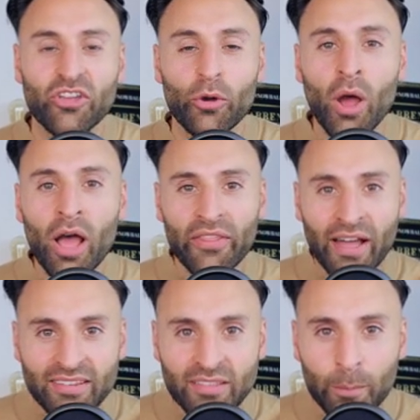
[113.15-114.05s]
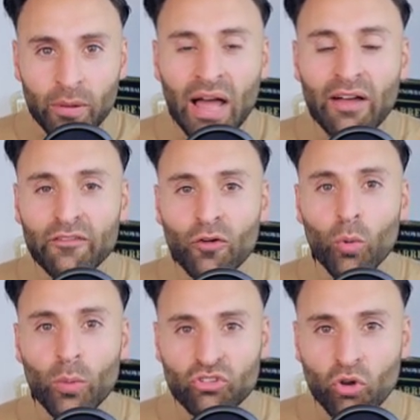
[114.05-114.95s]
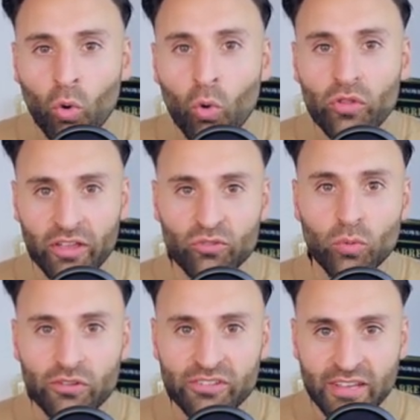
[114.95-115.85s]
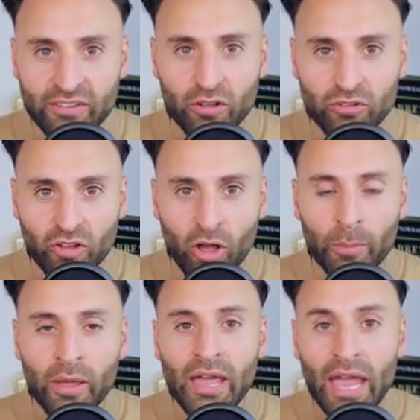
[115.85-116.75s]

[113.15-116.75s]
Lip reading: So that's the platform which all this will sit on top